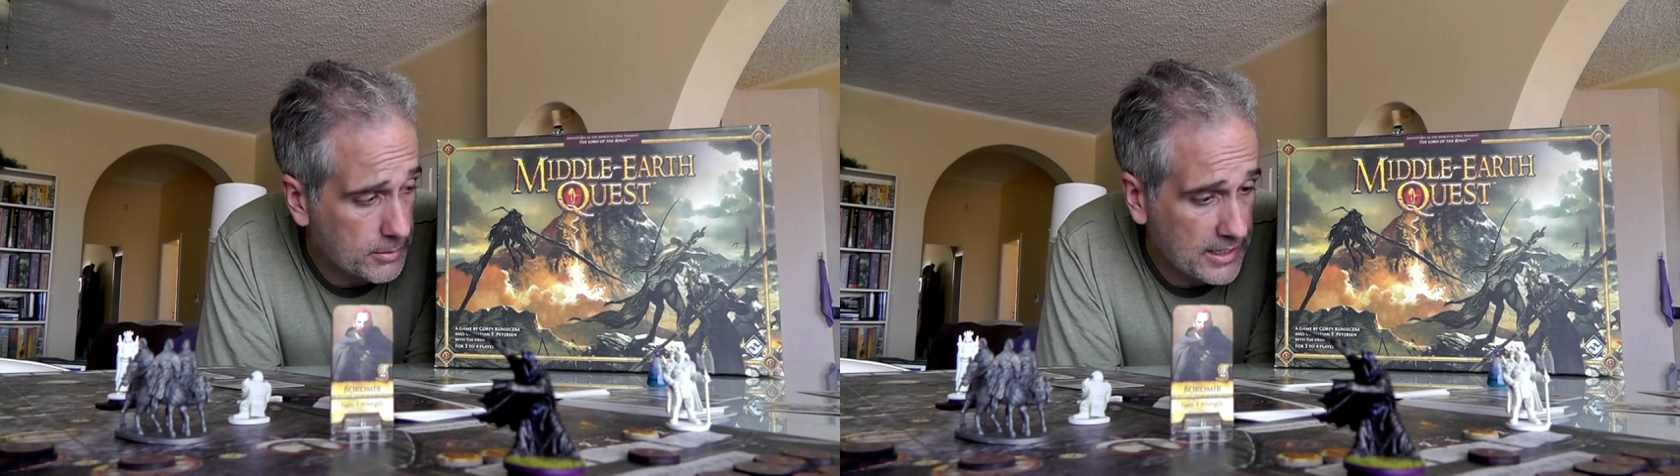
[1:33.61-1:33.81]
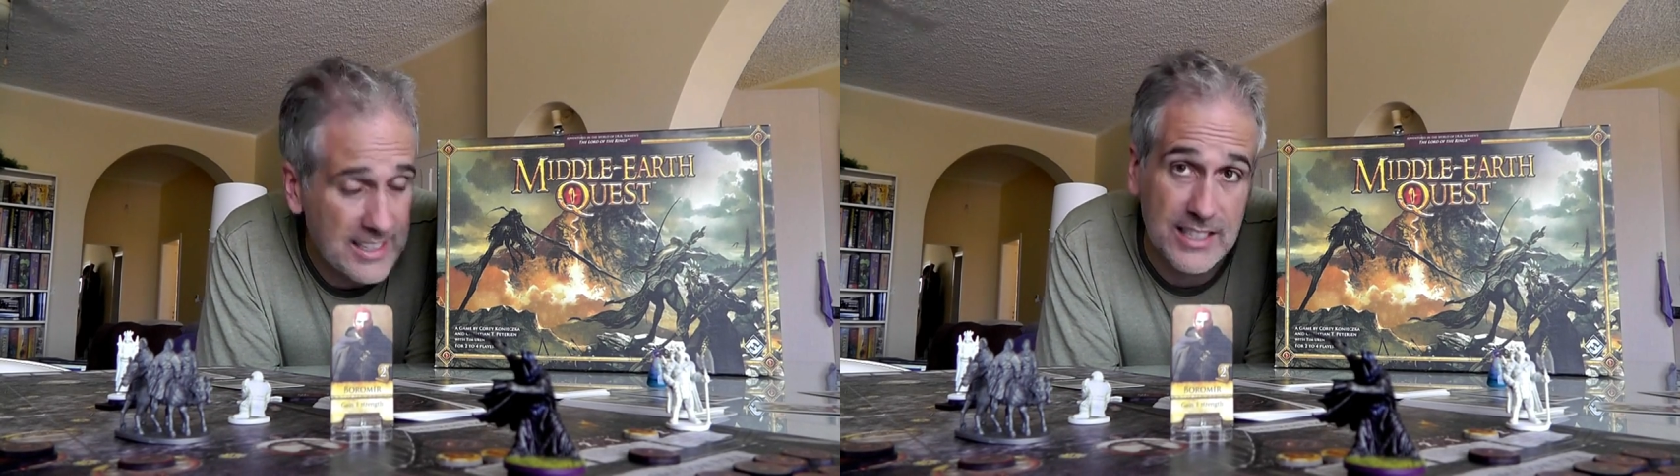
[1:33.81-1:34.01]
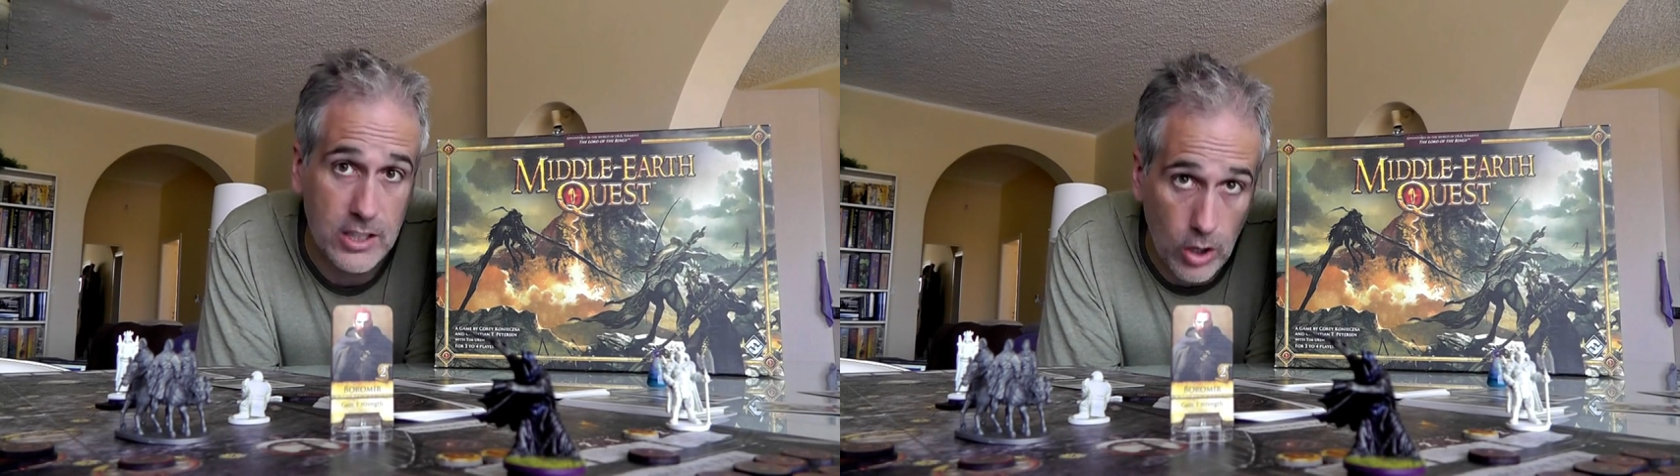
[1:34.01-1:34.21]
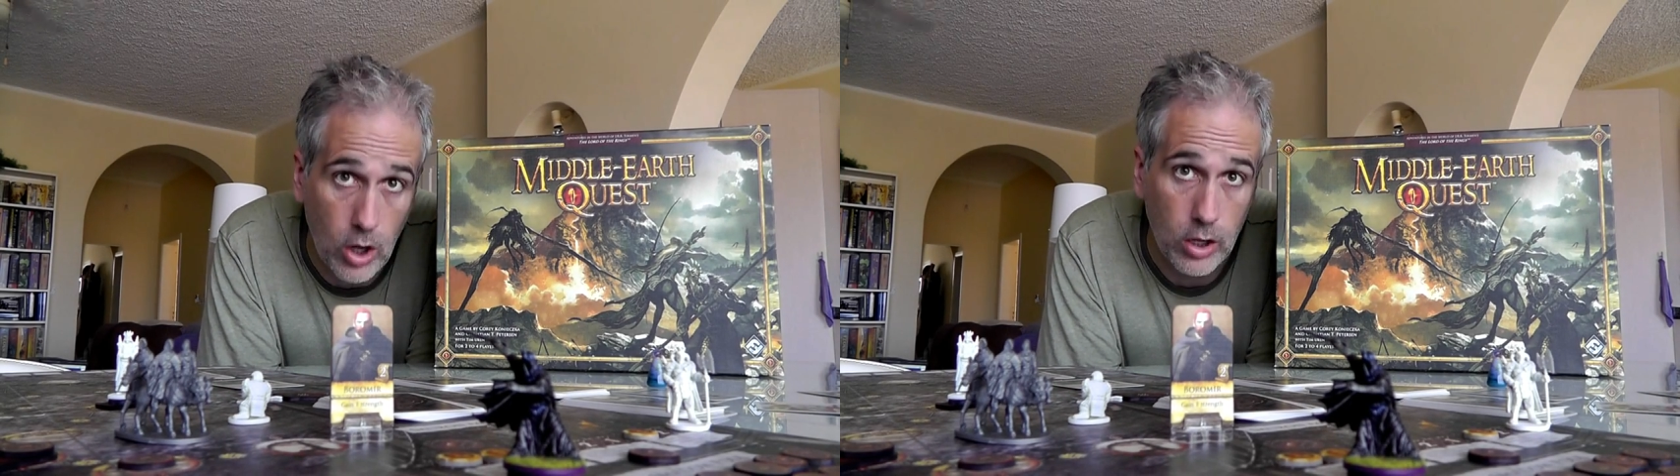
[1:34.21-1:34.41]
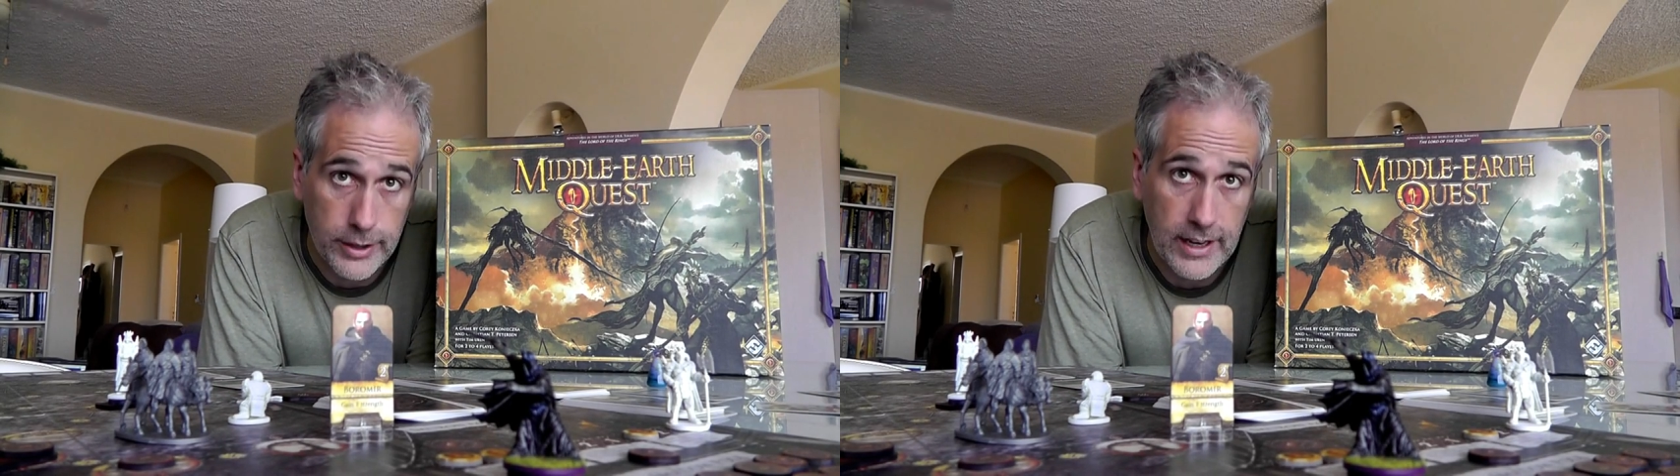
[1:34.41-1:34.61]
I mean, this is an
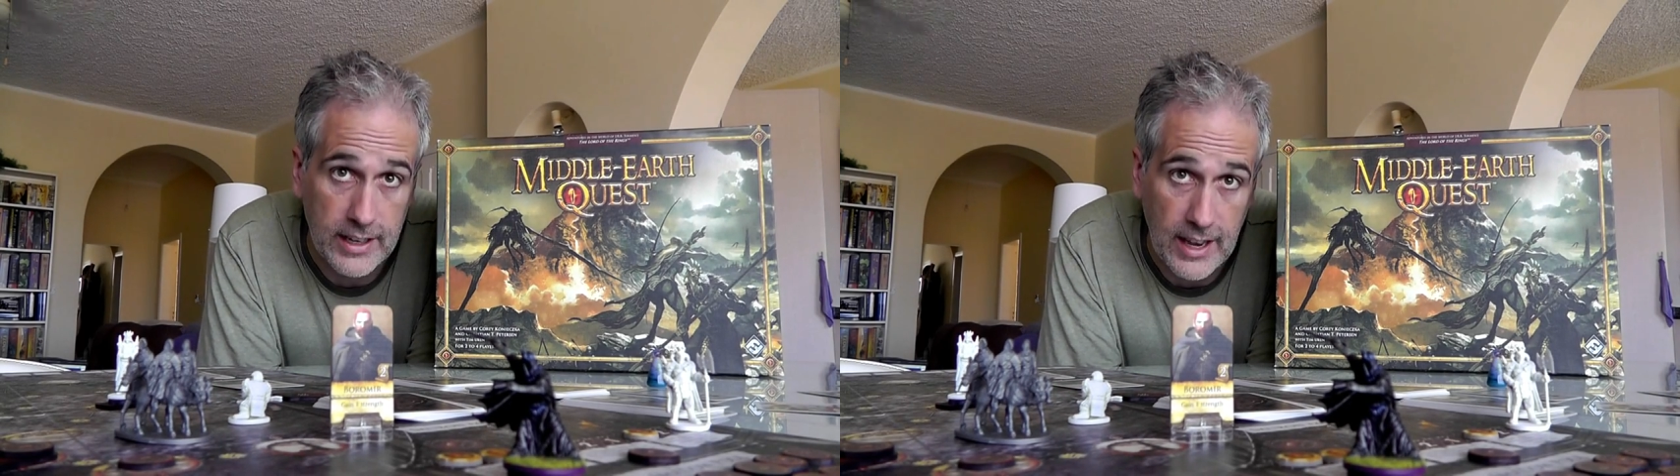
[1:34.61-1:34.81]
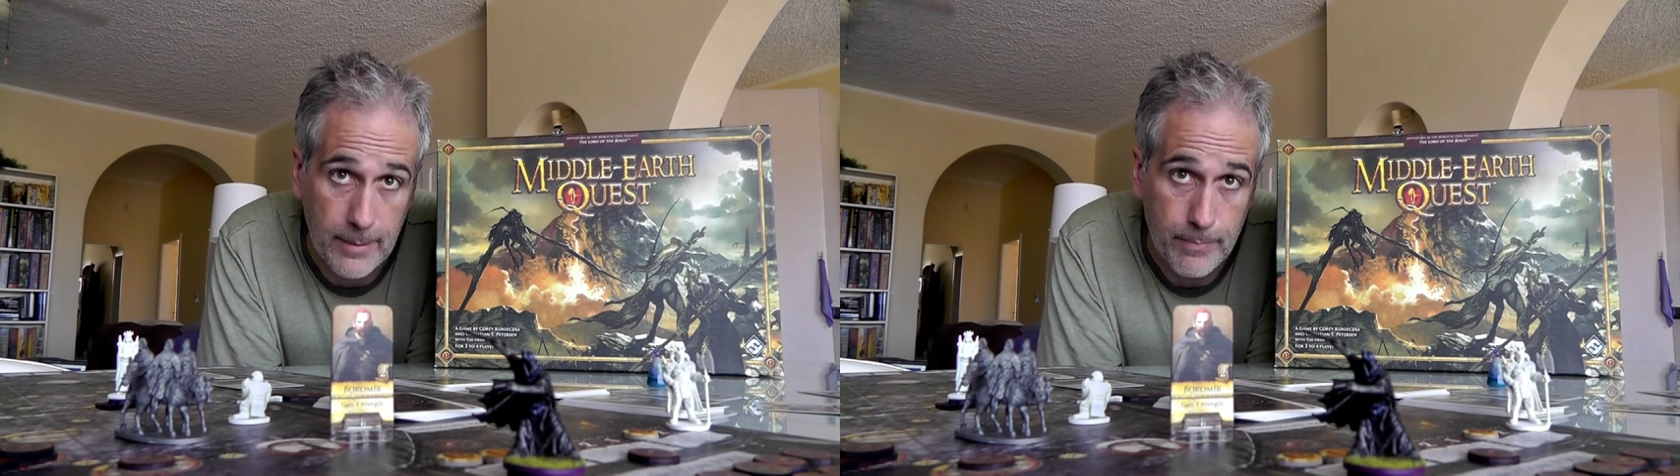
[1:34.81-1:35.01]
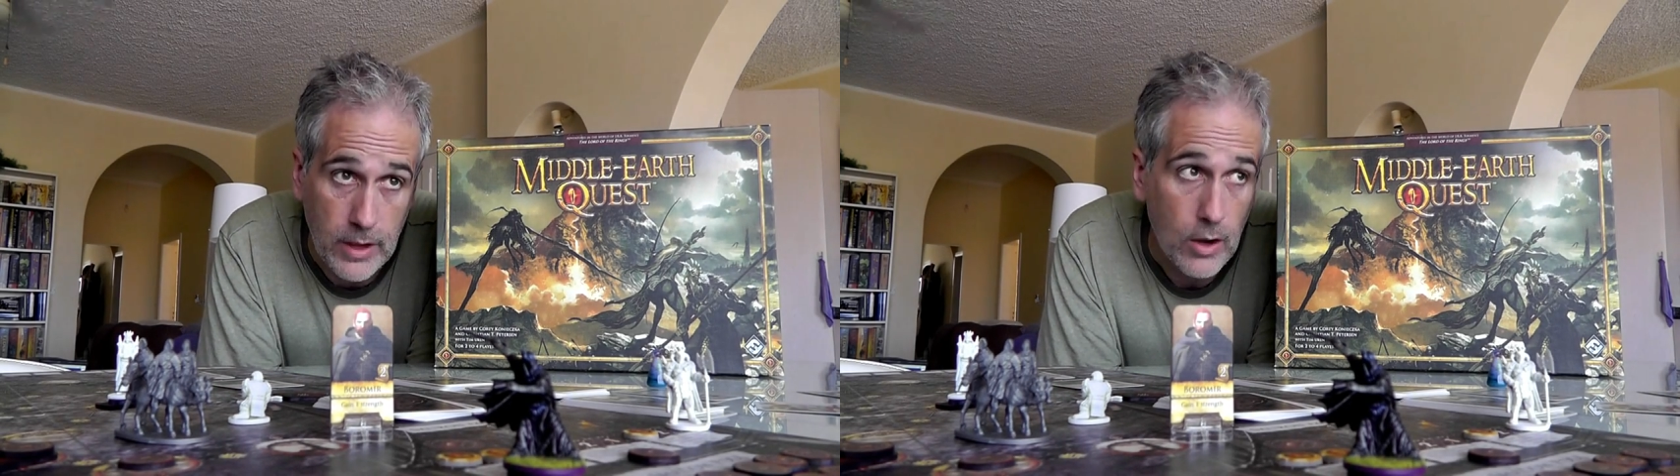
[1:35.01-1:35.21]
all-day game.